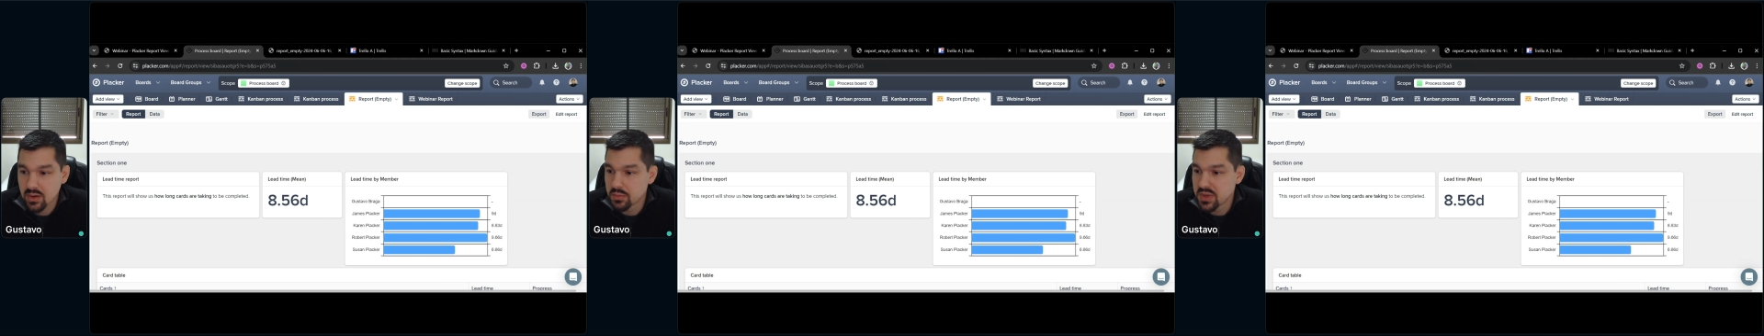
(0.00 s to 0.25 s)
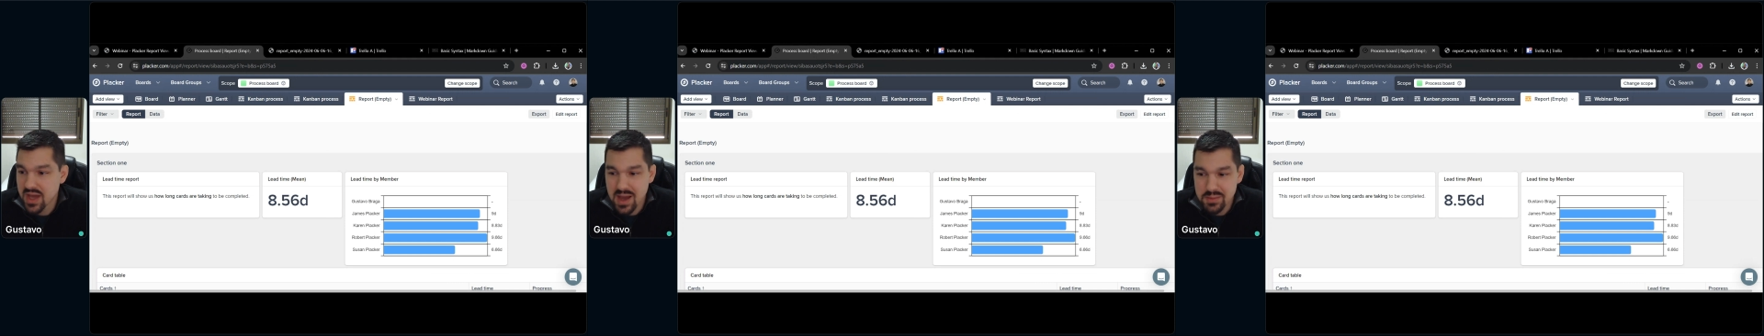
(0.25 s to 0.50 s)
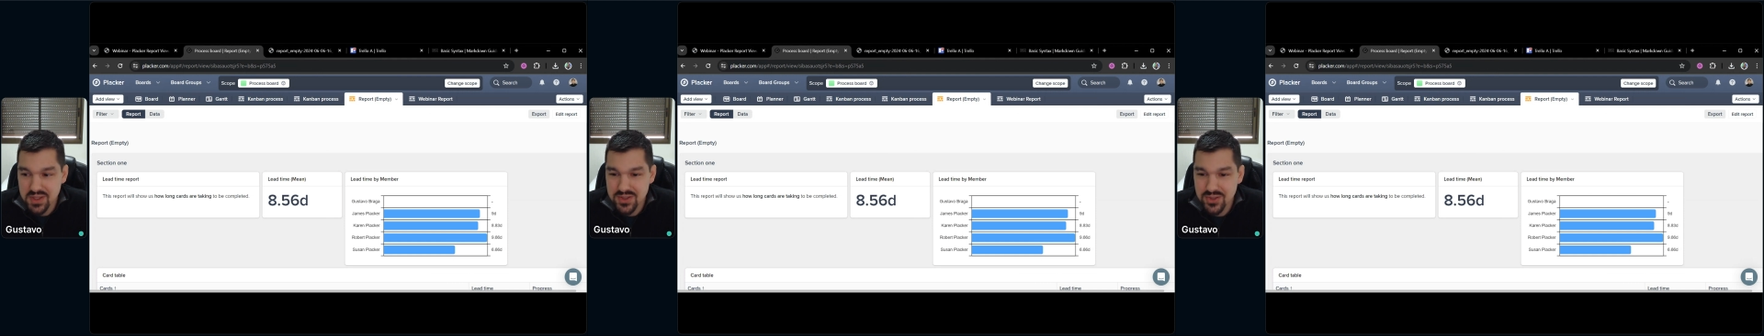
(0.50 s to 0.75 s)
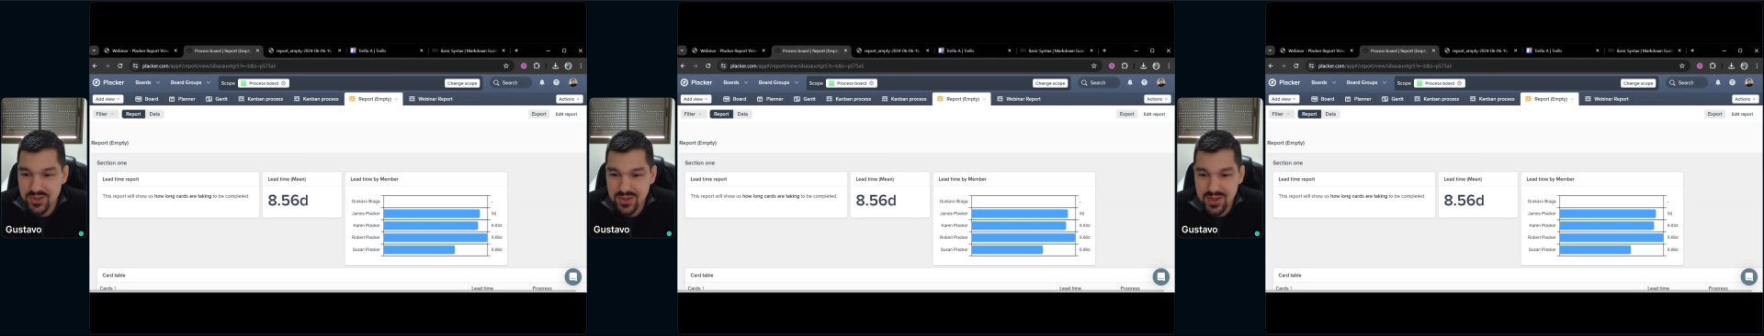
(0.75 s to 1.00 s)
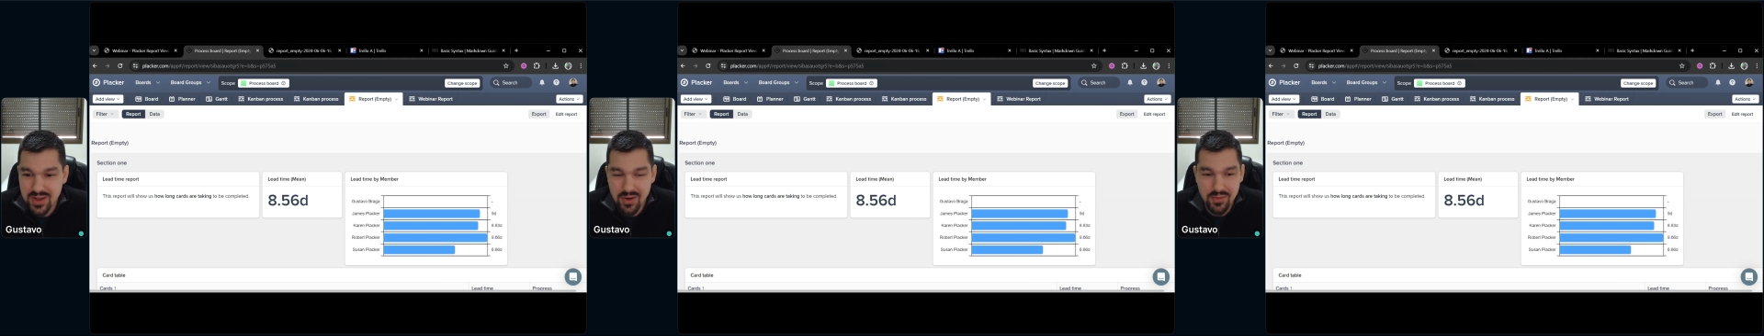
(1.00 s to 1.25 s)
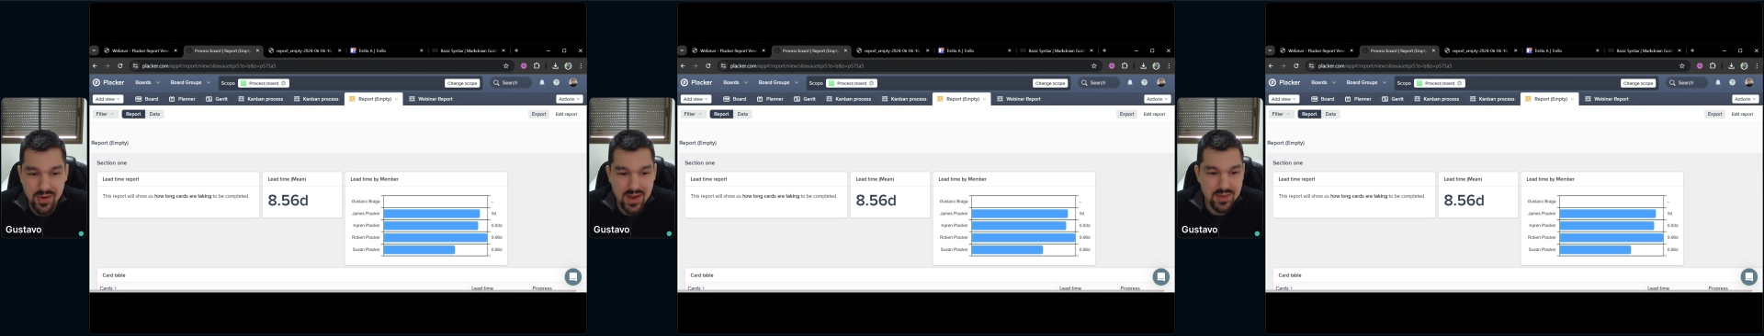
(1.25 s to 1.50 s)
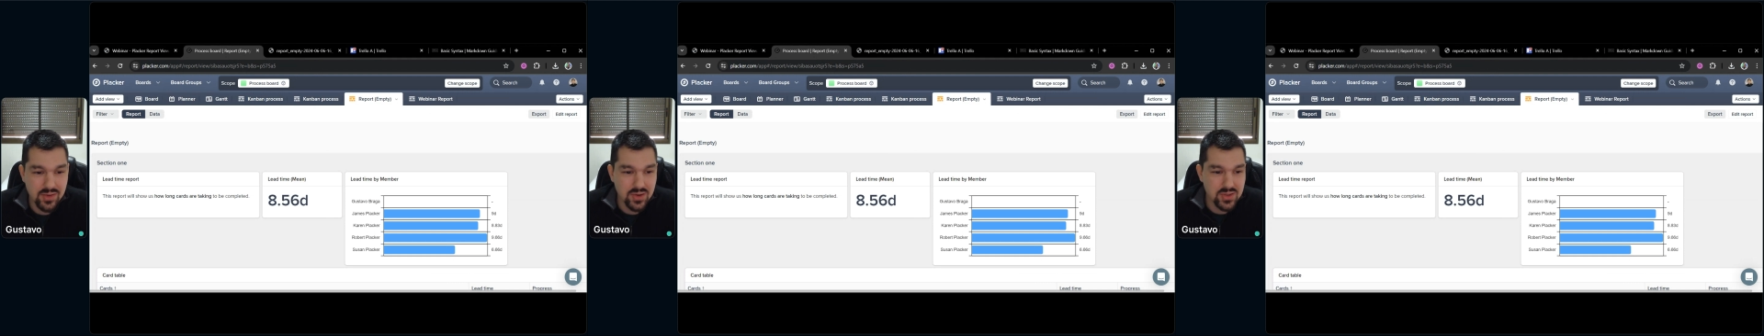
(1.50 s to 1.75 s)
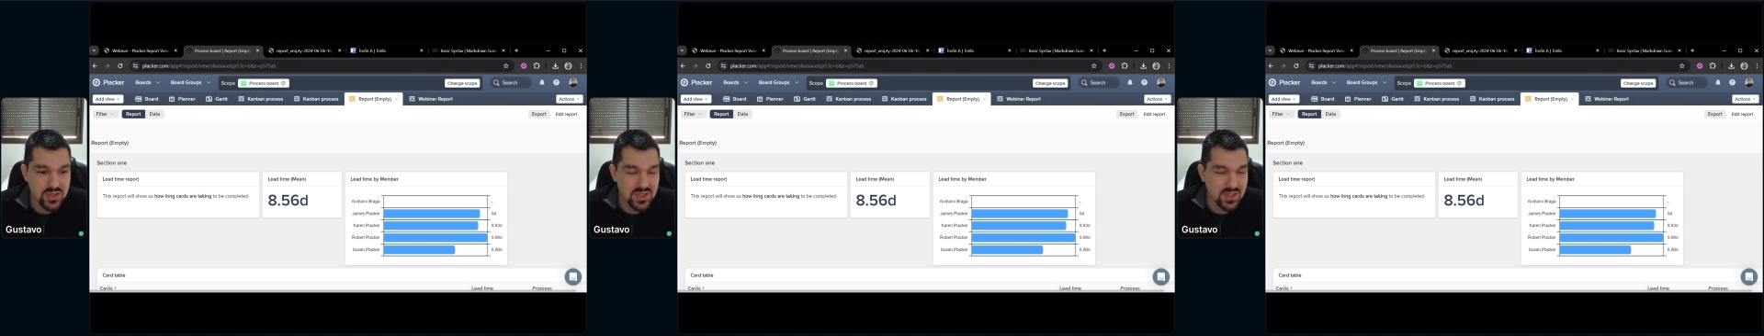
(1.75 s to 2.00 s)
I will be happy to clarify
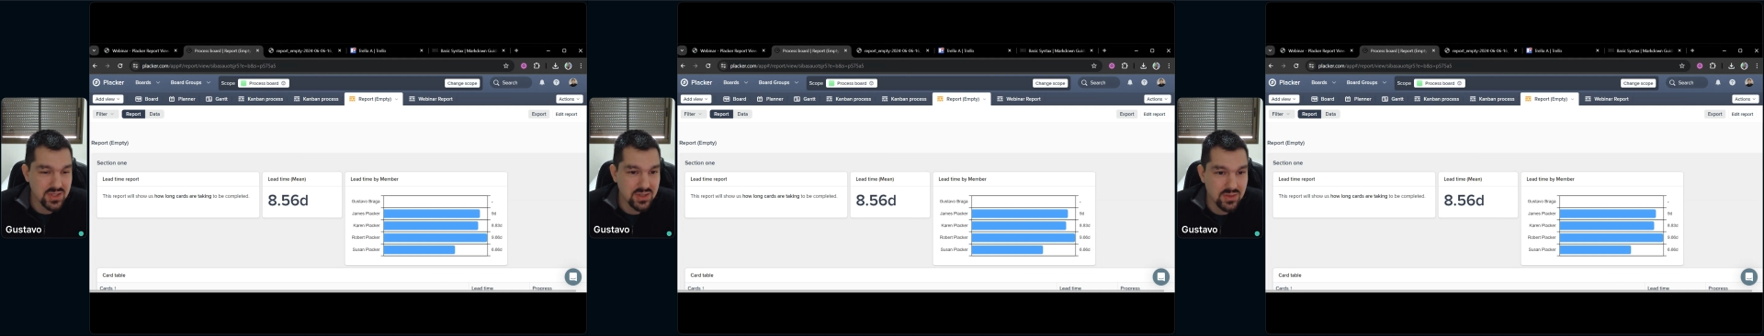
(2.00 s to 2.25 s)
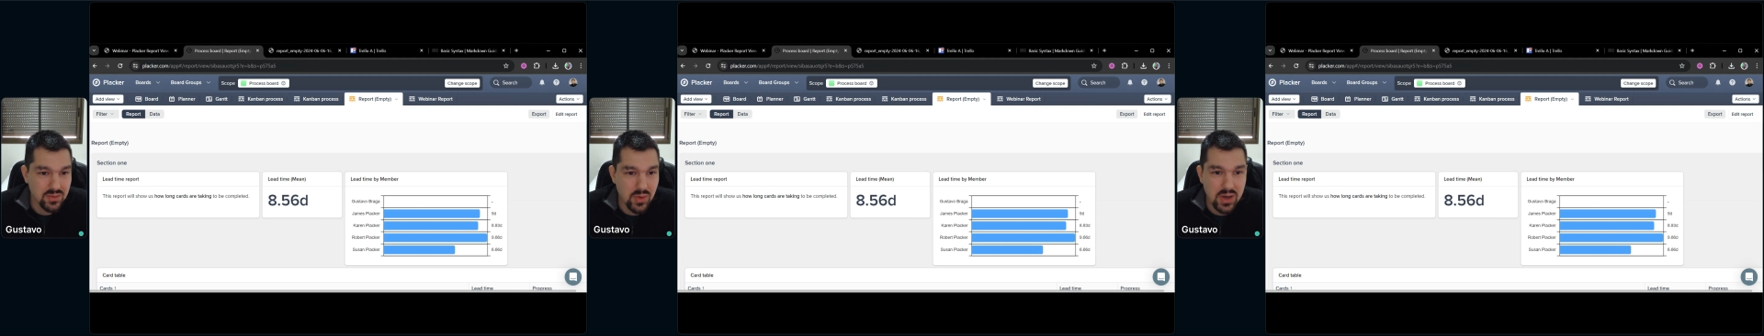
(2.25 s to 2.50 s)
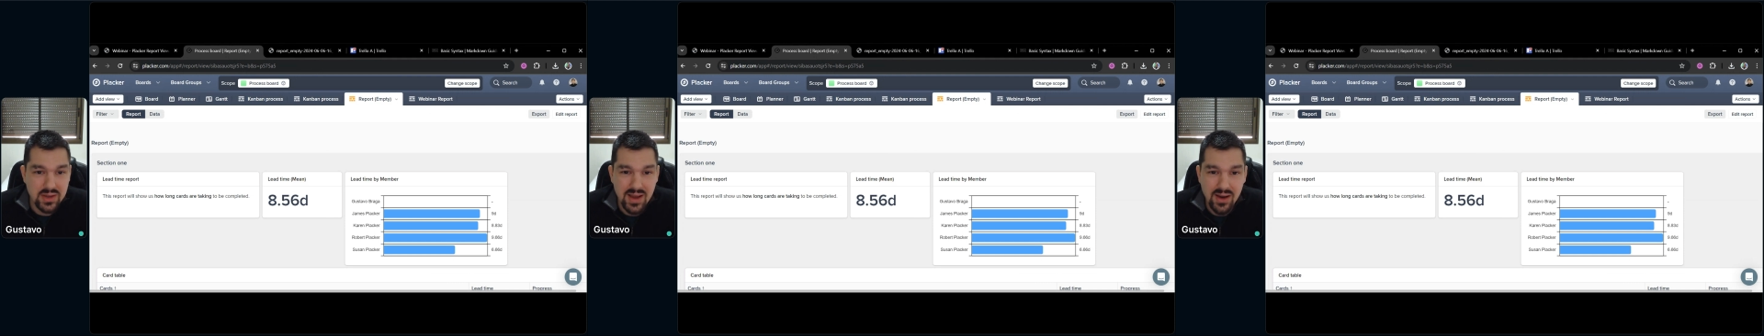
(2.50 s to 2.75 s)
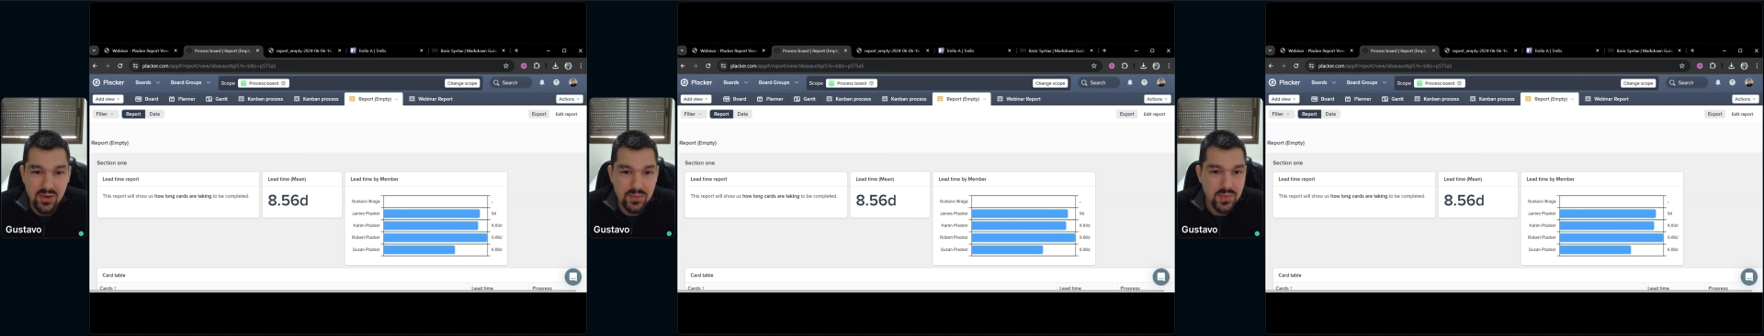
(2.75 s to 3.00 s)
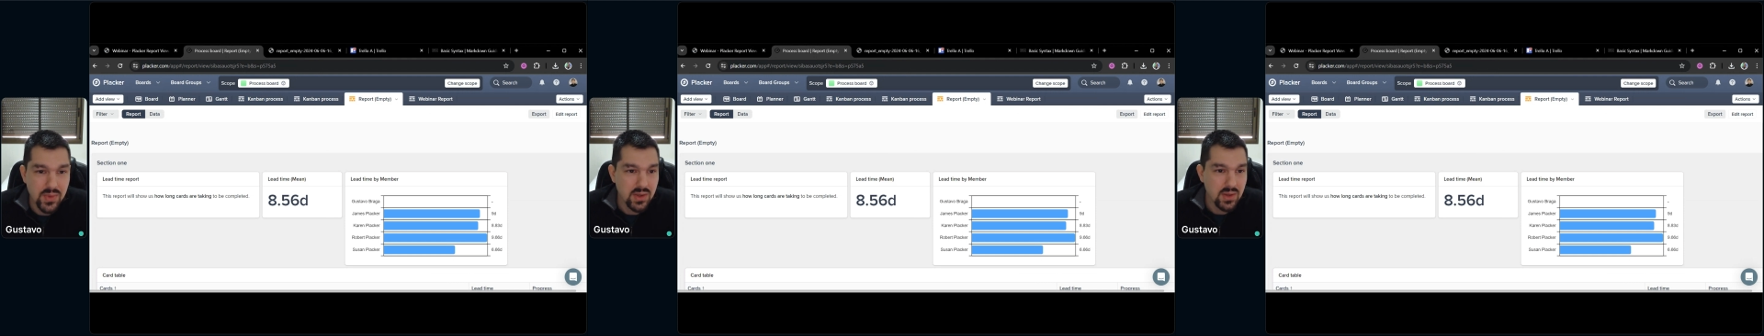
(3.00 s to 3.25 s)
those right now.